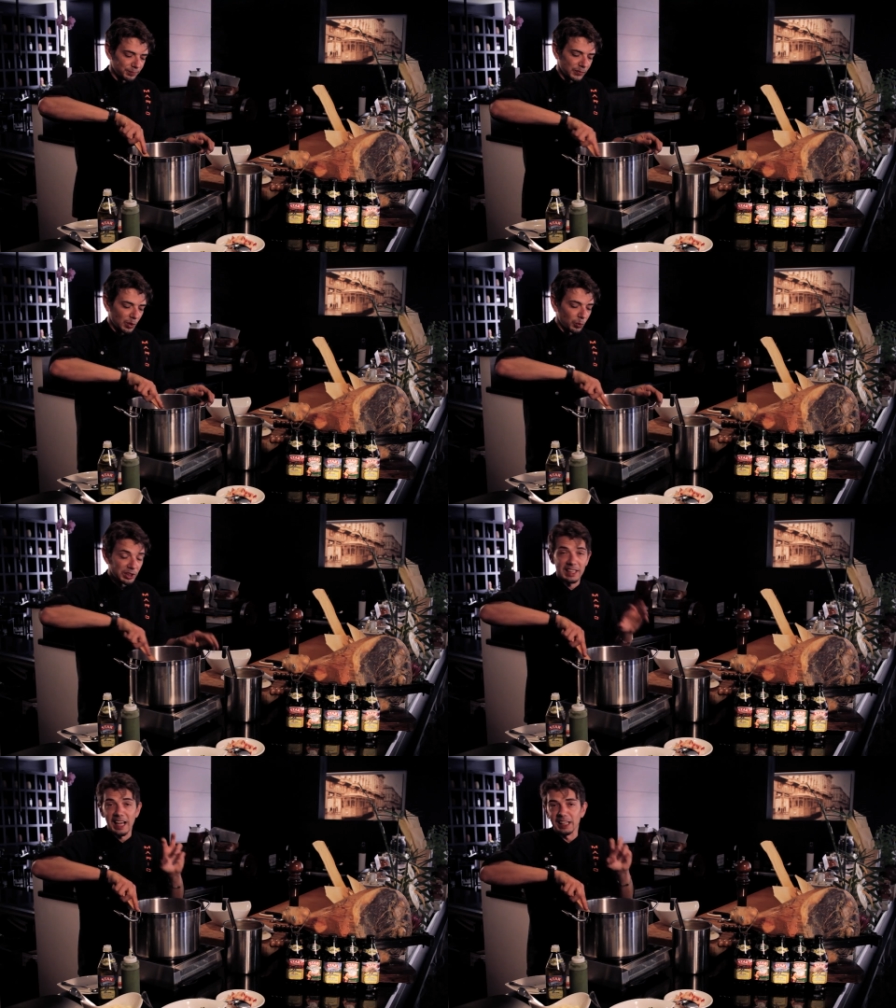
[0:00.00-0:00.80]
we
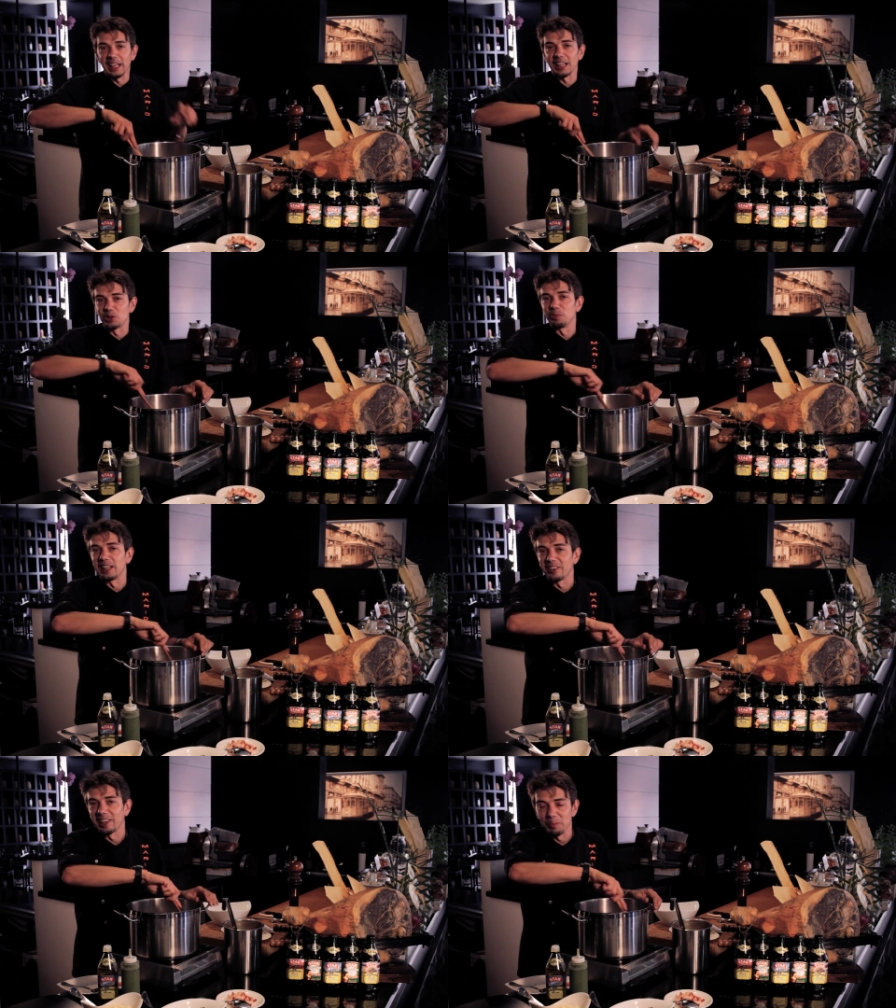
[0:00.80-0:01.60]
say it has to be
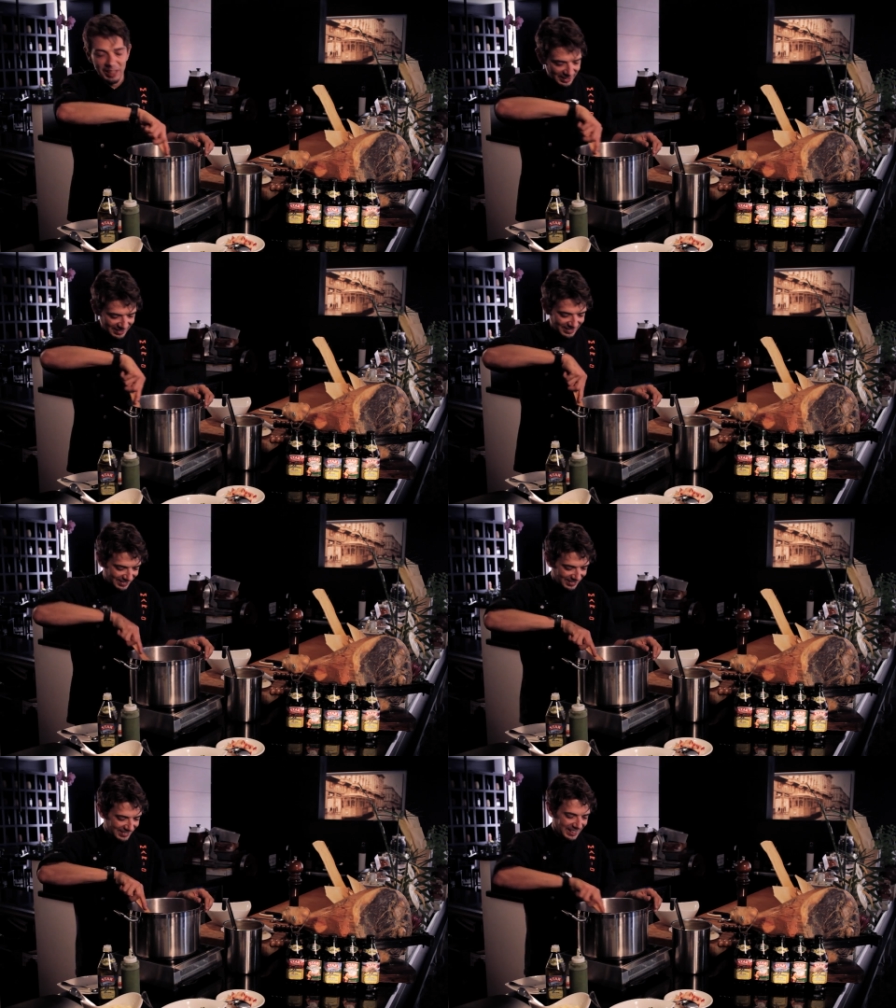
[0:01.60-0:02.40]
creamy.
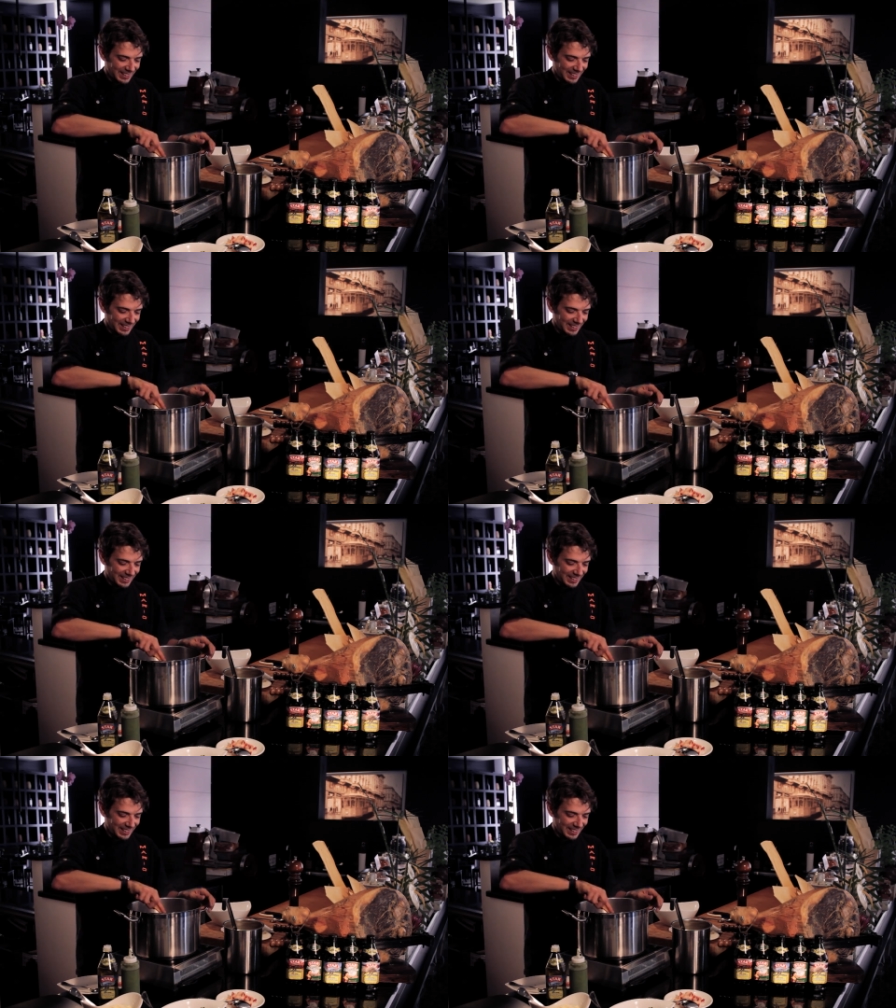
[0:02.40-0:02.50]
Okay.